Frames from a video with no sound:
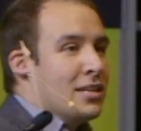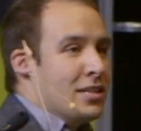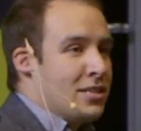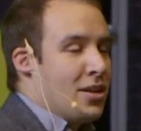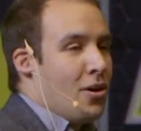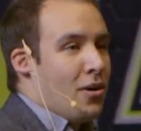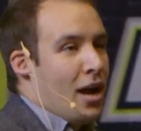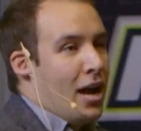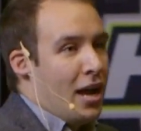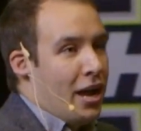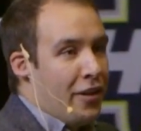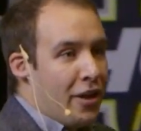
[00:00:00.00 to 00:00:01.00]
So
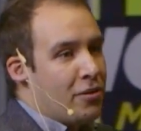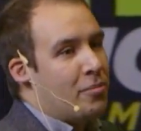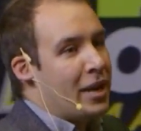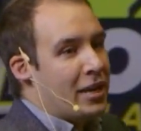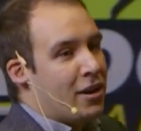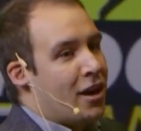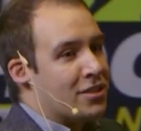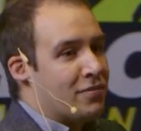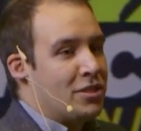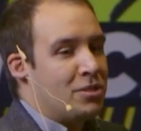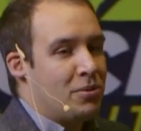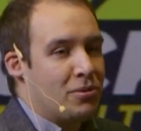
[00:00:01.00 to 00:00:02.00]
another main cause of
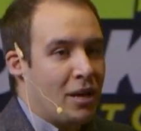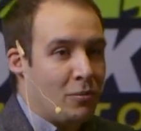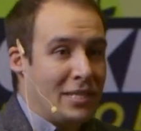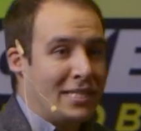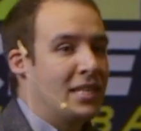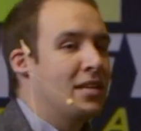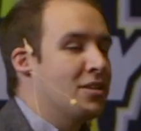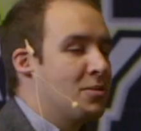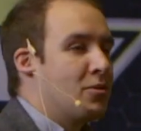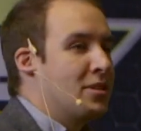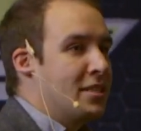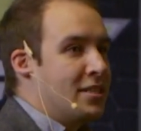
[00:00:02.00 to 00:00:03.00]
dispute that we see in the
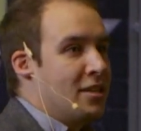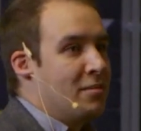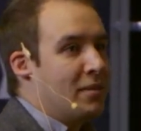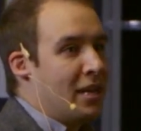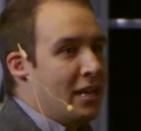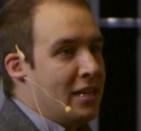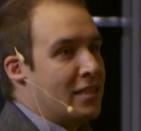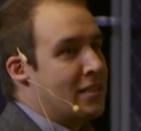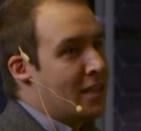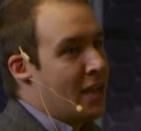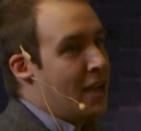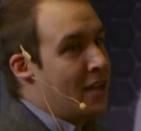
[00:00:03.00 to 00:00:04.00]
sports system is